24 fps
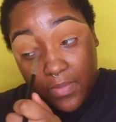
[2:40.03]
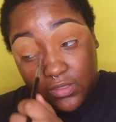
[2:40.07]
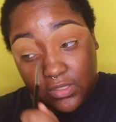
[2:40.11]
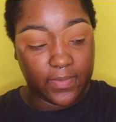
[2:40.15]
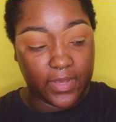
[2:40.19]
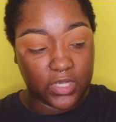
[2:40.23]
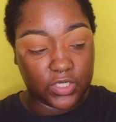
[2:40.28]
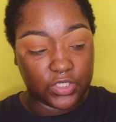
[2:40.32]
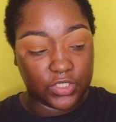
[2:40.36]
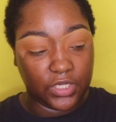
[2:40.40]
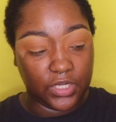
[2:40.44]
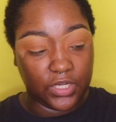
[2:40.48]
I'm
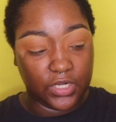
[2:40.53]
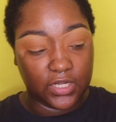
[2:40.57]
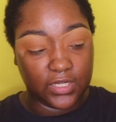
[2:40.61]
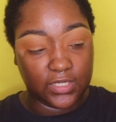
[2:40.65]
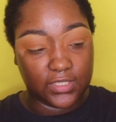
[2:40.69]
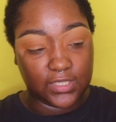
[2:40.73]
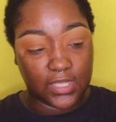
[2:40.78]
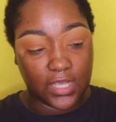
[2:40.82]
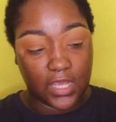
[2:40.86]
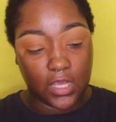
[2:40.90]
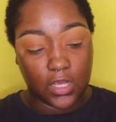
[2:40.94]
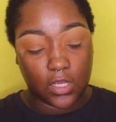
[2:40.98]
actually gonna
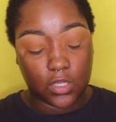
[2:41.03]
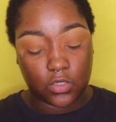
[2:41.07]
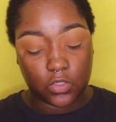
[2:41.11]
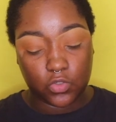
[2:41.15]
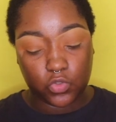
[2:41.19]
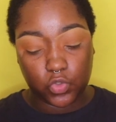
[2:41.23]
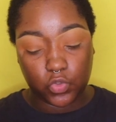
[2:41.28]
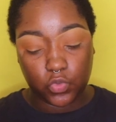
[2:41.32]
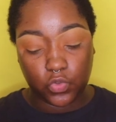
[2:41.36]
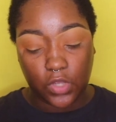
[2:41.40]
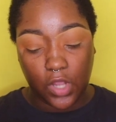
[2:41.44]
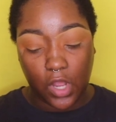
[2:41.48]
take
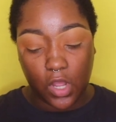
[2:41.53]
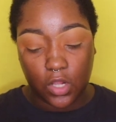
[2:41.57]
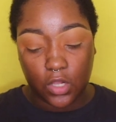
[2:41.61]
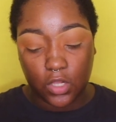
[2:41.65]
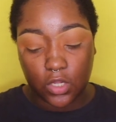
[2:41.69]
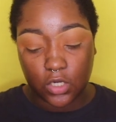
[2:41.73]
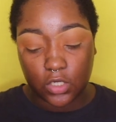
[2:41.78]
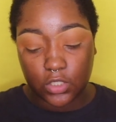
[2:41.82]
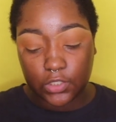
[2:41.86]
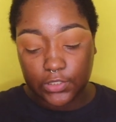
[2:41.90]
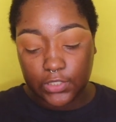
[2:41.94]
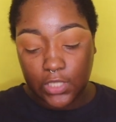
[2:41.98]
two
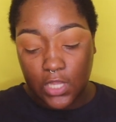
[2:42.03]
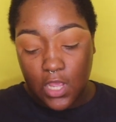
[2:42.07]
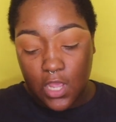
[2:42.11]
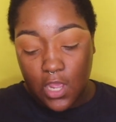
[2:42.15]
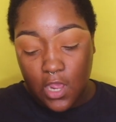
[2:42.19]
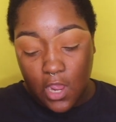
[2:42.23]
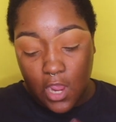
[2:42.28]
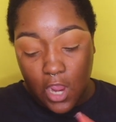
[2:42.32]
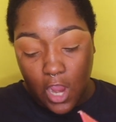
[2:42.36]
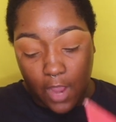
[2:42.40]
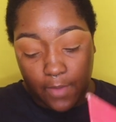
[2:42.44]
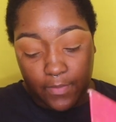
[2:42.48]
colors.
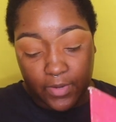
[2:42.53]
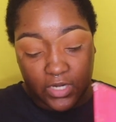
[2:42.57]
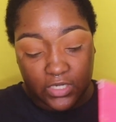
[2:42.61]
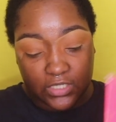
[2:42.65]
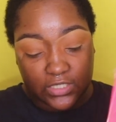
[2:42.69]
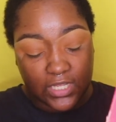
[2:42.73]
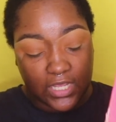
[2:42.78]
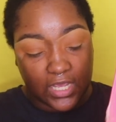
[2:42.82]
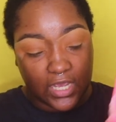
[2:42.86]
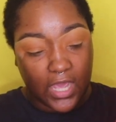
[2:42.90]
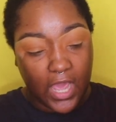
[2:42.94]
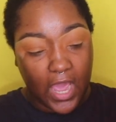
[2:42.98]
I'm gonna
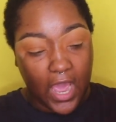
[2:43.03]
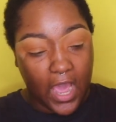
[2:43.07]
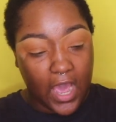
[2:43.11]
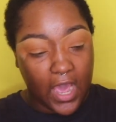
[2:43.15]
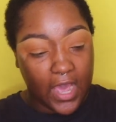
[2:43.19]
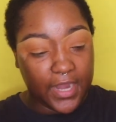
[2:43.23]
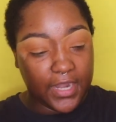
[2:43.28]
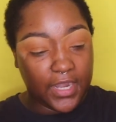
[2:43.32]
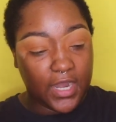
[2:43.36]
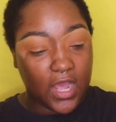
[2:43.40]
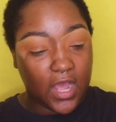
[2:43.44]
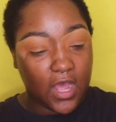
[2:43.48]
take
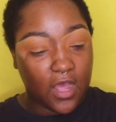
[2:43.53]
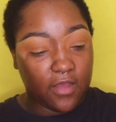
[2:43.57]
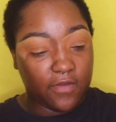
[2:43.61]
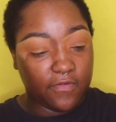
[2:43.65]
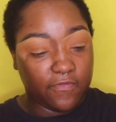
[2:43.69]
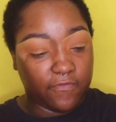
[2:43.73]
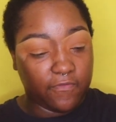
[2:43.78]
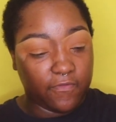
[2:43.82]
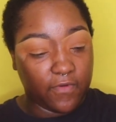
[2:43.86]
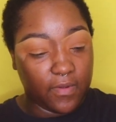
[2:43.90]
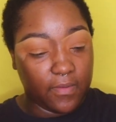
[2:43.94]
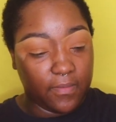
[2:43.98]
Ada
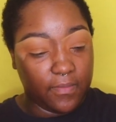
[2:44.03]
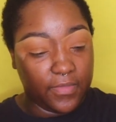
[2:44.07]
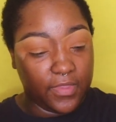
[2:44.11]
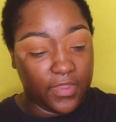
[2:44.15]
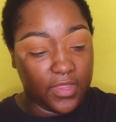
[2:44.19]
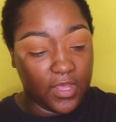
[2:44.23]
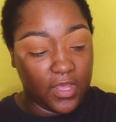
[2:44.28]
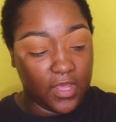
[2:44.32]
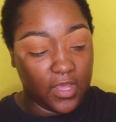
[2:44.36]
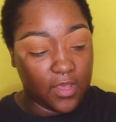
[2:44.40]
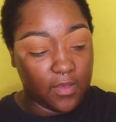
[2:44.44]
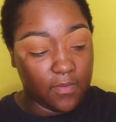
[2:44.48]
from
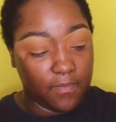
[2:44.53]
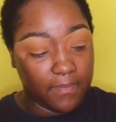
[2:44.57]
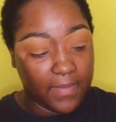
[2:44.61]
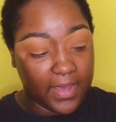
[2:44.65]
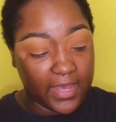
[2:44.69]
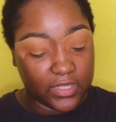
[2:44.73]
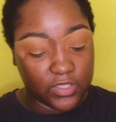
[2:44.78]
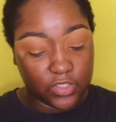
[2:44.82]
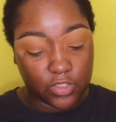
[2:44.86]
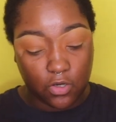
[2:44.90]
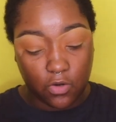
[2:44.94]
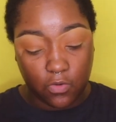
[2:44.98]
the
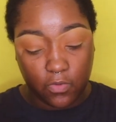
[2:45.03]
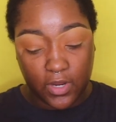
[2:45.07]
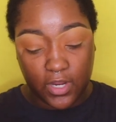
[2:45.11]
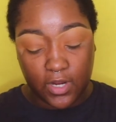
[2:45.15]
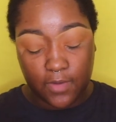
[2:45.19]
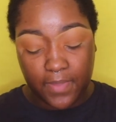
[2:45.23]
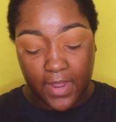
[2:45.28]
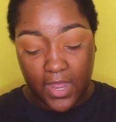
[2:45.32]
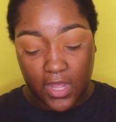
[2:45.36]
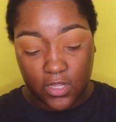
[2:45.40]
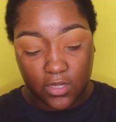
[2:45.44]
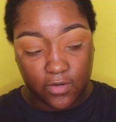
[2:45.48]

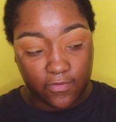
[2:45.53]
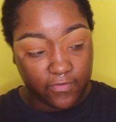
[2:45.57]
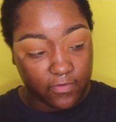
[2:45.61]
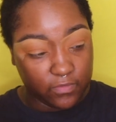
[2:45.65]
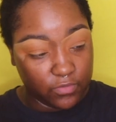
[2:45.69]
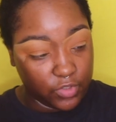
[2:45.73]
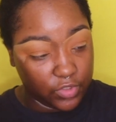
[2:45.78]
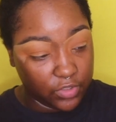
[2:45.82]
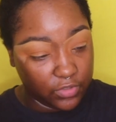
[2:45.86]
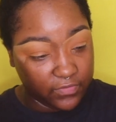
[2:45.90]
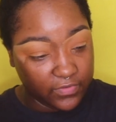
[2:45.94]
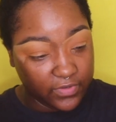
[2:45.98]
Masquerade palette
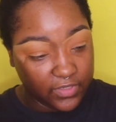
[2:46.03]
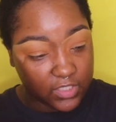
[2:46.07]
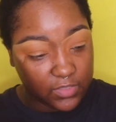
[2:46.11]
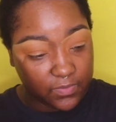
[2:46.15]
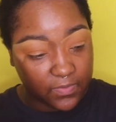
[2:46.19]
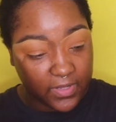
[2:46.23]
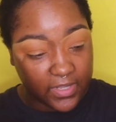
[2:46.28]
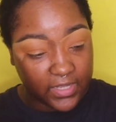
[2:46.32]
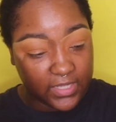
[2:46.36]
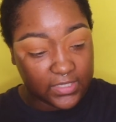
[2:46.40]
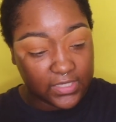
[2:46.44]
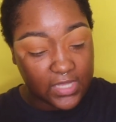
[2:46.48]
from Juvia's
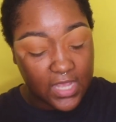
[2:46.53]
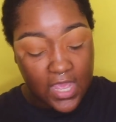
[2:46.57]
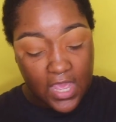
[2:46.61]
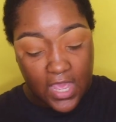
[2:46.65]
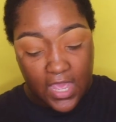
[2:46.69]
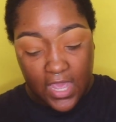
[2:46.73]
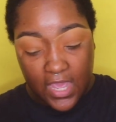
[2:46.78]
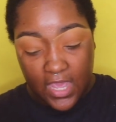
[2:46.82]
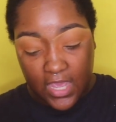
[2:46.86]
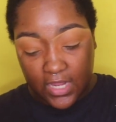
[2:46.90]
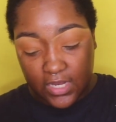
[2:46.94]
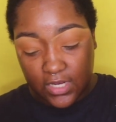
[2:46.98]
Place
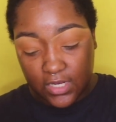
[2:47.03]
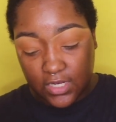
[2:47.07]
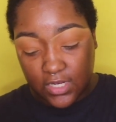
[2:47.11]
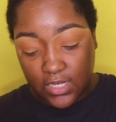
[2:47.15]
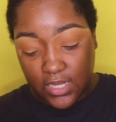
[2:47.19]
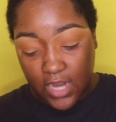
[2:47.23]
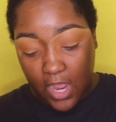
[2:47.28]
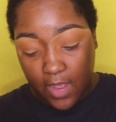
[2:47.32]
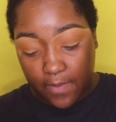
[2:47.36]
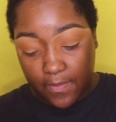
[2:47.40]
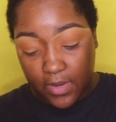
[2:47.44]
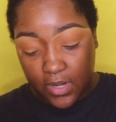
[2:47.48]

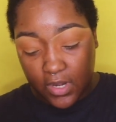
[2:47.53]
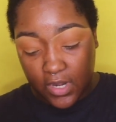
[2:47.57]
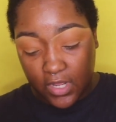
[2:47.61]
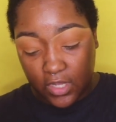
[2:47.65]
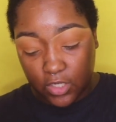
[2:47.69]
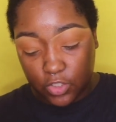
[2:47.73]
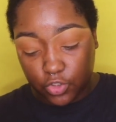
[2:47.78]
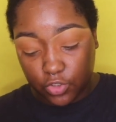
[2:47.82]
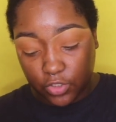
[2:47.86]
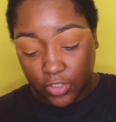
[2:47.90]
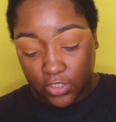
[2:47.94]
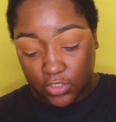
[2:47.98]
and
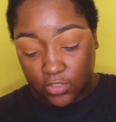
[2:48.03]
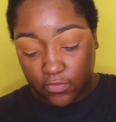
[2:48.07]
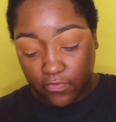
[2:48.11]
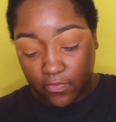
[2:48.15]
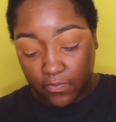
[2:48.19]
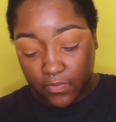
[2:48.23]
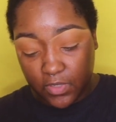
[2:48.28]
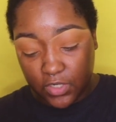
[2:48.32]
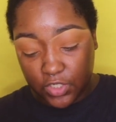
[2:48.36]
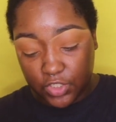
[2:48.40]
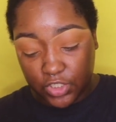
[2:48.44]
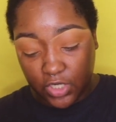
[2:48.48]
Dominatrix
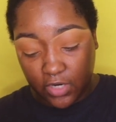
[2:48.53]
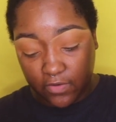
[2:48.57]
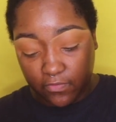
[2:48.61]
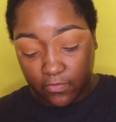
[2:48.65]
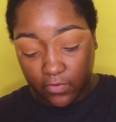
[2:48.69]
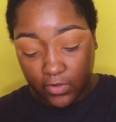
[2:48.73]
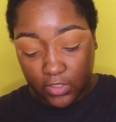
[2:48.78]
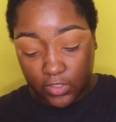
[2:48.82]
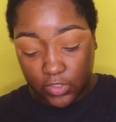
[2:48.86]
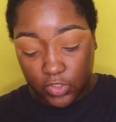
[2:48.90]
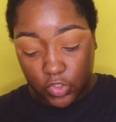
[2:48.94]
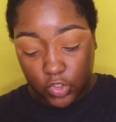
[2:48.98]
from the
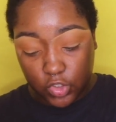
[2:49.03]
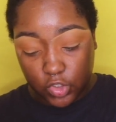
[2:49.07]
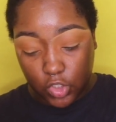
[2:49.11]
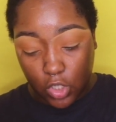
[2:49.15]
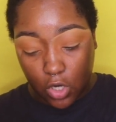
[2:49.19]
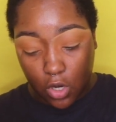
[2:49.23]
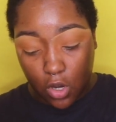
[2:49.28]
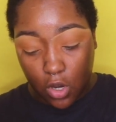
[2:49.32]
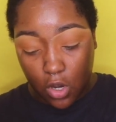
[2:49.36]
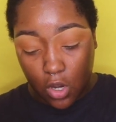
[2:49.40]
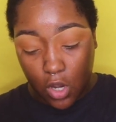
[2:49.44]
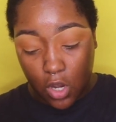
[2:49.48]
Jeffree
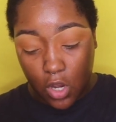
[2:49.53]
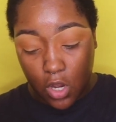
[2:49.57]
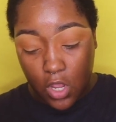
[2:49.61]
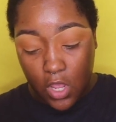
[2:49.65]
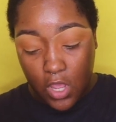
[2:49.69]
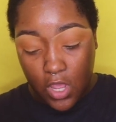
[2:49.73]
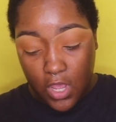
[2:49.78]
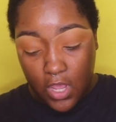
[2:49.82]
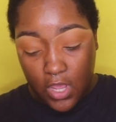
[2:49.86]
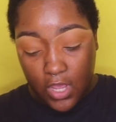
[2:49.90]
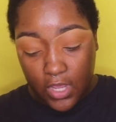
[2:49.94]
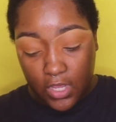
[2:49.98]
Star
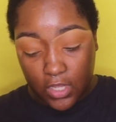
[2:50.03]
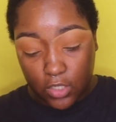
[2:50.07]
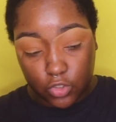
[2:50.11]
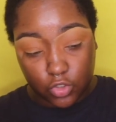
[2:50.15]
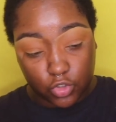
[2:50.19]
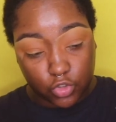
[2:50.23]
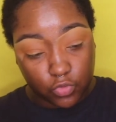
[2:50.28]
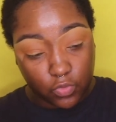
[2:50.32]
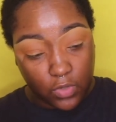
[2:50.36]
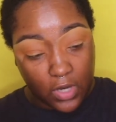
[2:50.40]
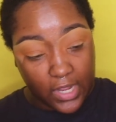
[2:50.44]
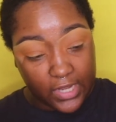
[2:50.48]

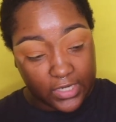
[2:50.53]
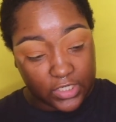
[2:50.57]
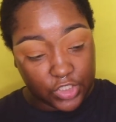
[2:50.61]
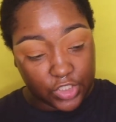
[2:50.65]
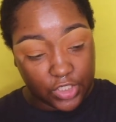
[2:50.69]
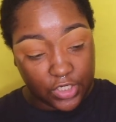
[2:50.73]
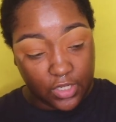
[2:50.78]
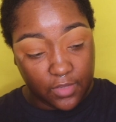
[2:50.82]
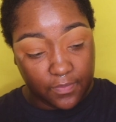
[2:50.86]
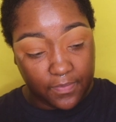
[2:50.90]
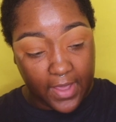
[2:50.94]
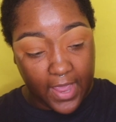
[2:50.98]

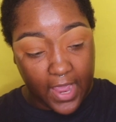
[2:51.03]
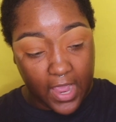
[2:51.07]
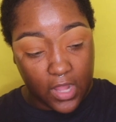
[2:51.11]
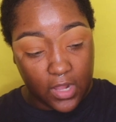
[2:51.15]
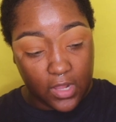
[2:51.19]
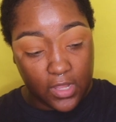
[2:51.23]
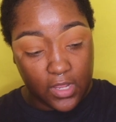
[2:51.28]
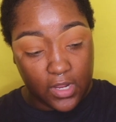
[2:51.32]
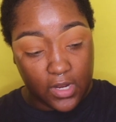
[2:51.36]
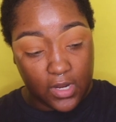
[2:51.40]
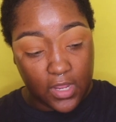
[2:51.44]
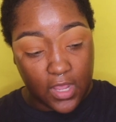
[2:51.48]
Androgyny
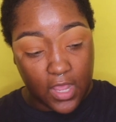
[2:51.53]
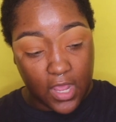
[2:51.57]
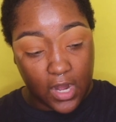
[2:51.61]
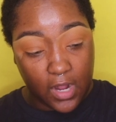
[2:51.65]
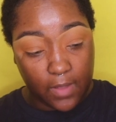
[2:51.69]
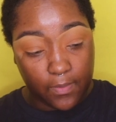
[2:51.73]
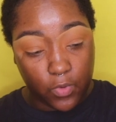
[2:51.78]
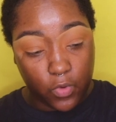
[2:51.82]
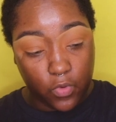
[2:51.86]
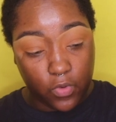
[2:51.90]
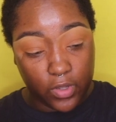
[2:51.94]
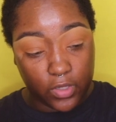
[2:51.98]
palette, and
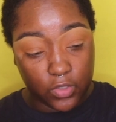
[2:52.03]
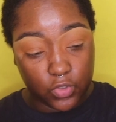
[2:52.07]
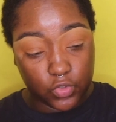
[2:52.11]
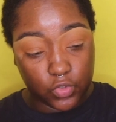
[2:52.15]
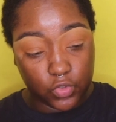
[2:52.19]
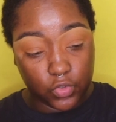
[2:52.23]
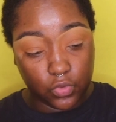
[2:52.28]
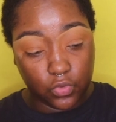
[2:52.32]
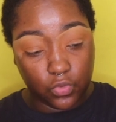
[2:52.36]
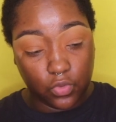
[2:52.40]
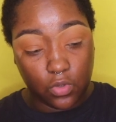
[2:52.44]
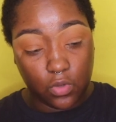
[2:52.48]
I'm going
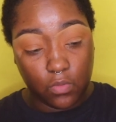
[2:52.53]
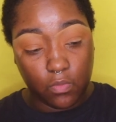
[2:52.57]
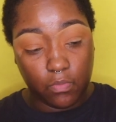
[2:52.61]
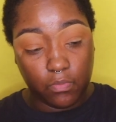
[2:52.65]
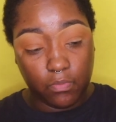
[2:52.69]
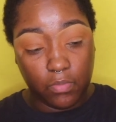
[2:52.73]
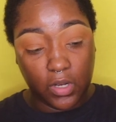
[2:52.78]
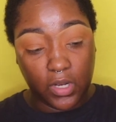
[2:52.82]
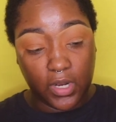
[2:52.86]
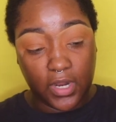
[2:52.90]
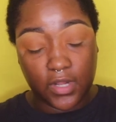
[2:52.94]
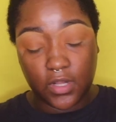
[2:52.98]
to
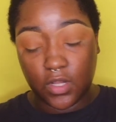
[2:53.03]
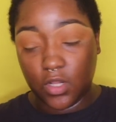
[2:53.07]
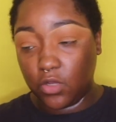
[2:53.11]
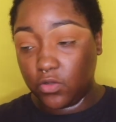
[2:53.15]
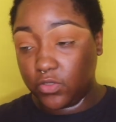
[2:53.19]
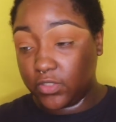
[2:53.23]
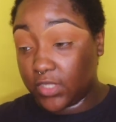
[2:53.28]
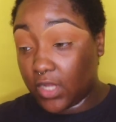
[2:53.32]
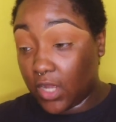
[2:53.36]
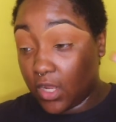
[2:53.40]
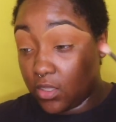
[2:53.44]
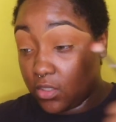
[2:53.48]
blend
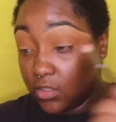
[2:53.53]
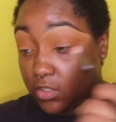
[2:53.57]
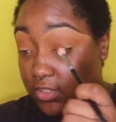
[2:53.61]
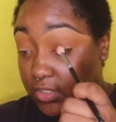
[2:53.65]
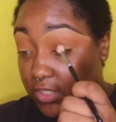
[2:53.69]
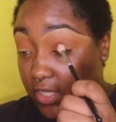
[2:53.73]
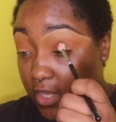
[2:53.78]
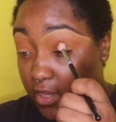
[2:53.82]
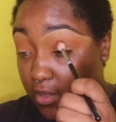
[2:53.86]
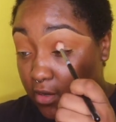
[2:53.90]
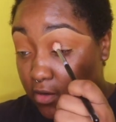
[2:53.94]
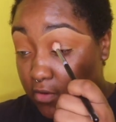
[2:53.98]
those
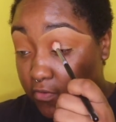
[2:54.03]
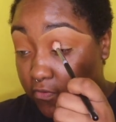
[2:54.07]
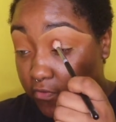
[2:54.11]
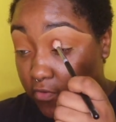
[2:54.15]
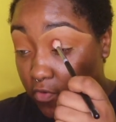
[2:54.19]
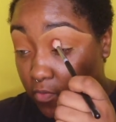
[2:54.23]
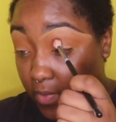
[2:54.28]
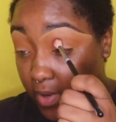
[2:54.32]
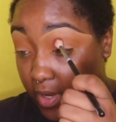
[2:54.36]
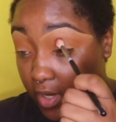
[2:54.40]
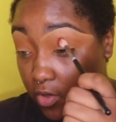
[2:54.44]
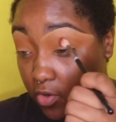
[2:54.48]
colors in
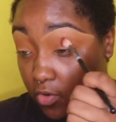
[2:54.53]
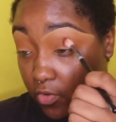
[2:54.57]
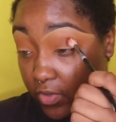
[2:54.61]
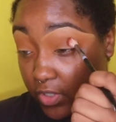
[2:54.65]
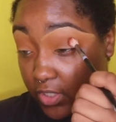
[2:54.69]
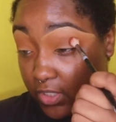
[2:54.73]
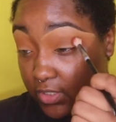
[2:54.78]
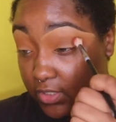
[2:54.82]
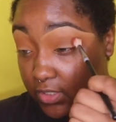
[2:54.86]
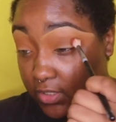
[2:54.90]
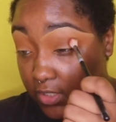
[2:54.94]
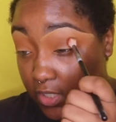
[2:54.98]
for my
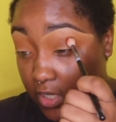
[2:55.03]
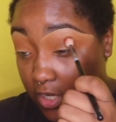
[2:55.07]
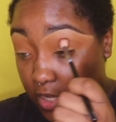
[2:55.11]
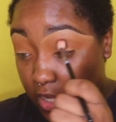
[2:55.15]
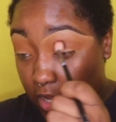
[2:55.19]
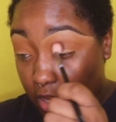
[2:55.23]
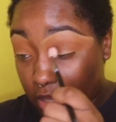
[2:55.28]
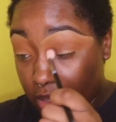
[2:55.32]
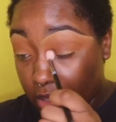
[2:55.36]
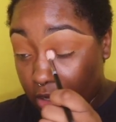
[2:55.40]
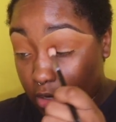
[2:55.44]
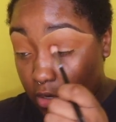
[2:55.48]
crease
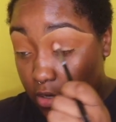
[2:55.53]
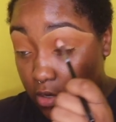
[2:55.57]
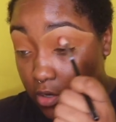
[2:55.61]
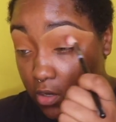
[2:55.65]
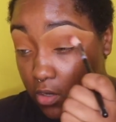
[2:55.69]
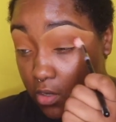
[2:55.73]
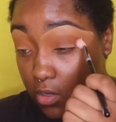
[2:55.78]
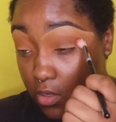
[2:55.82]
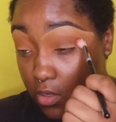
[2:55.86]
color.